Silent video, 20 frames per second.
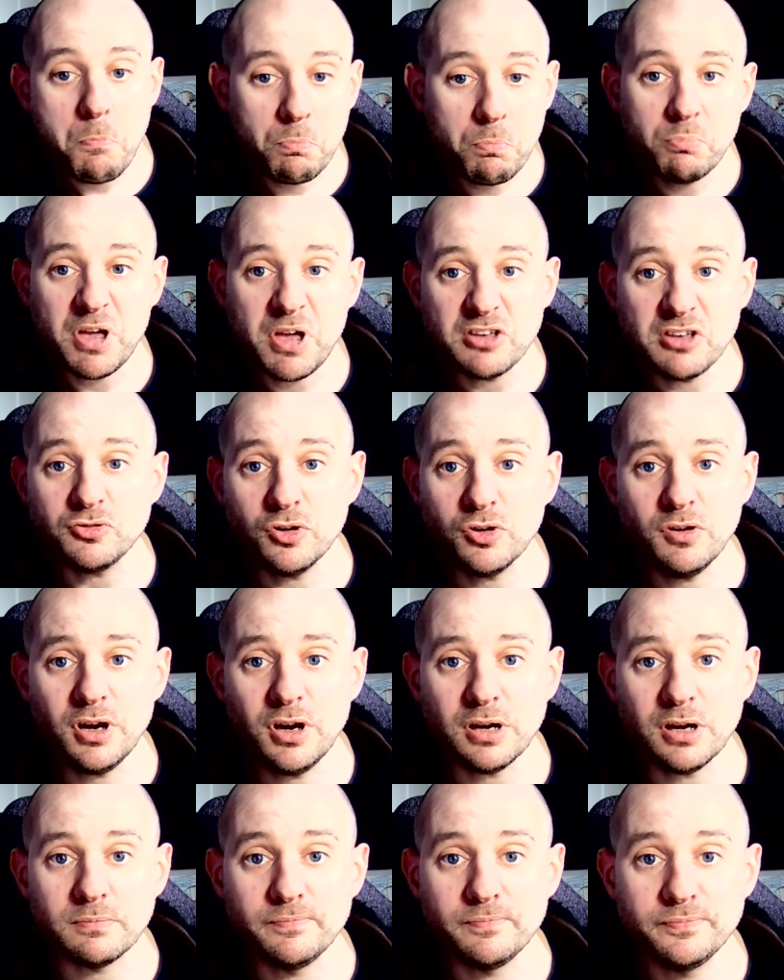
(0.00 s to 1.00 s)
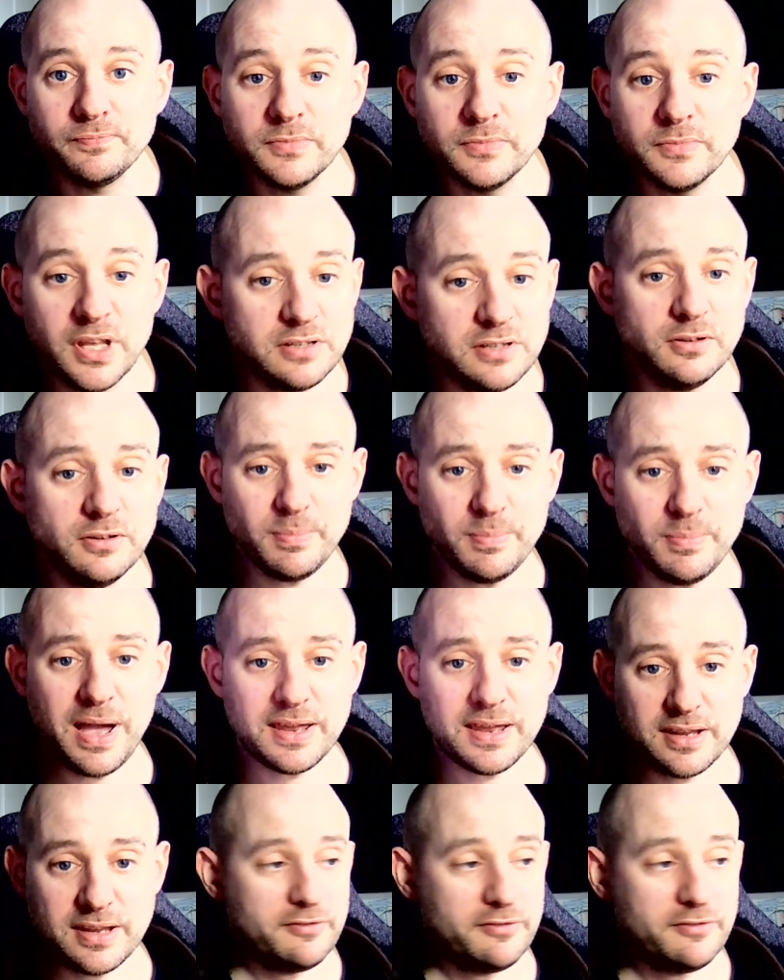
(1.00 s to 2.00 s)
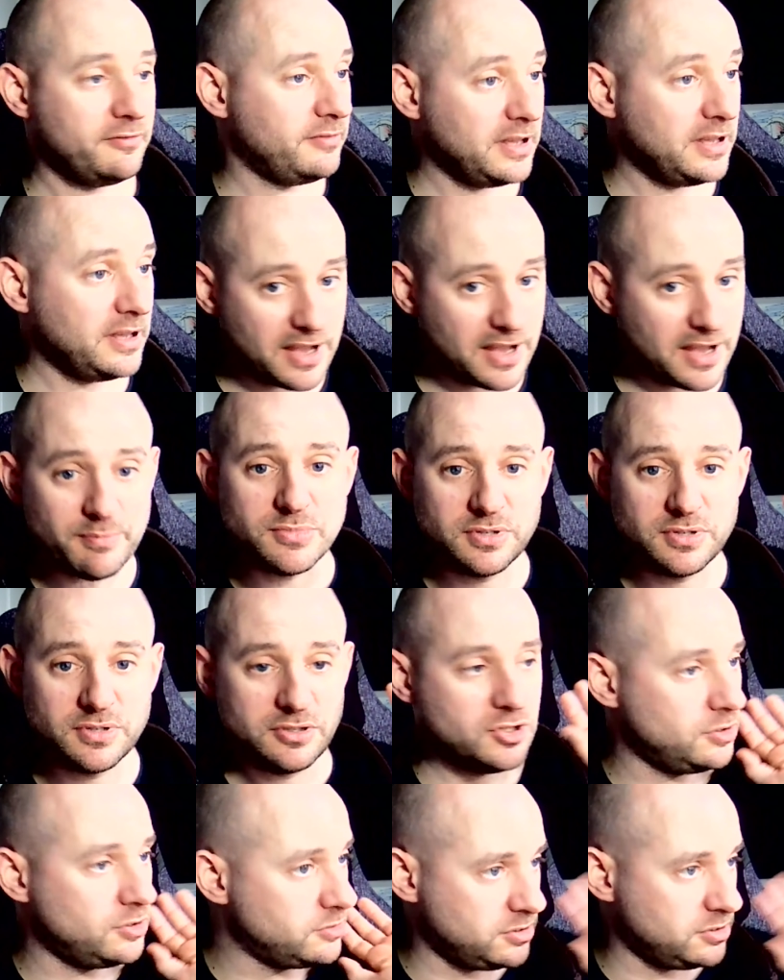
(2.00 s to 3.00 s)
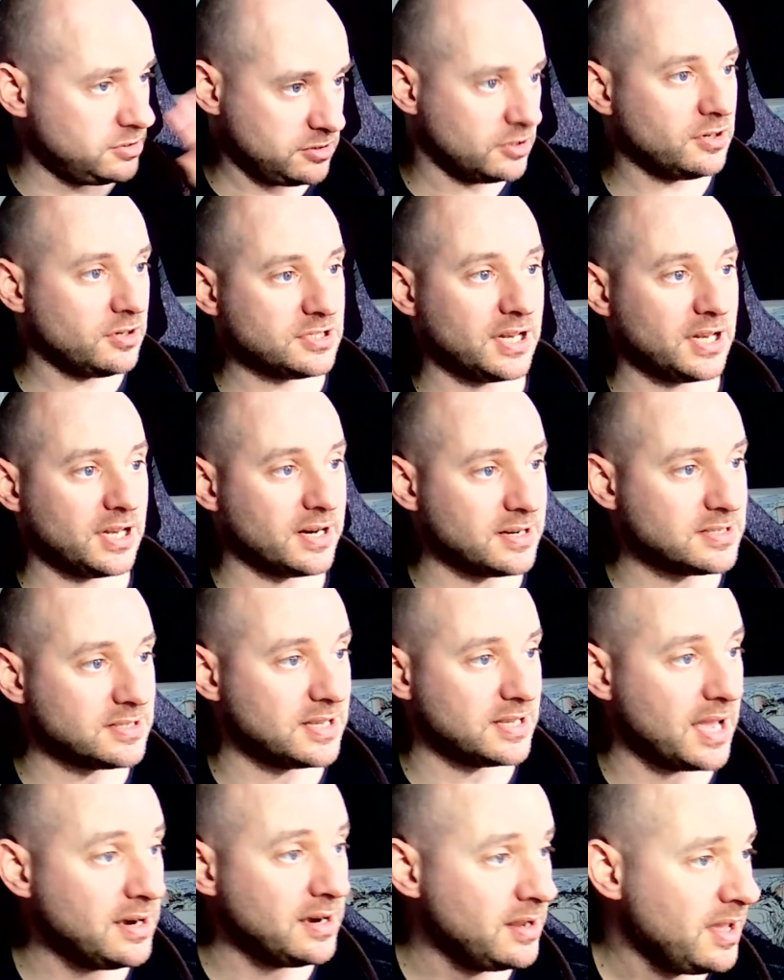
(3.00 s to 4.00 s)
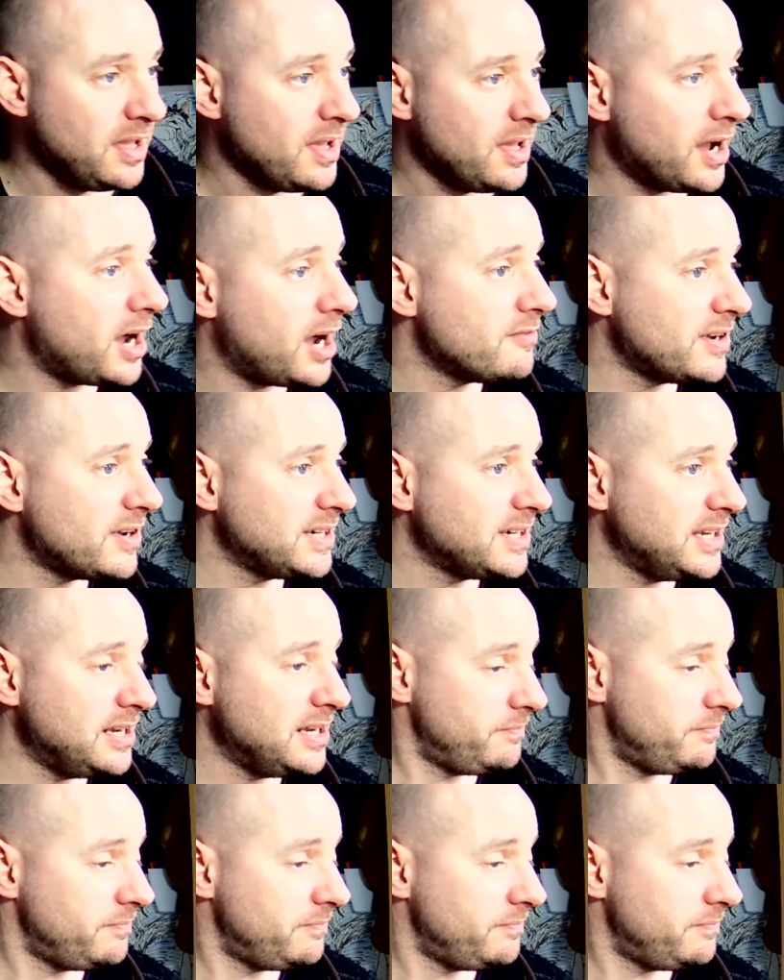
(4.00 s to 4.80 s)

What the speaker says: It's all right. It's not bad. If Amazon choose to start selling it again, I've had it.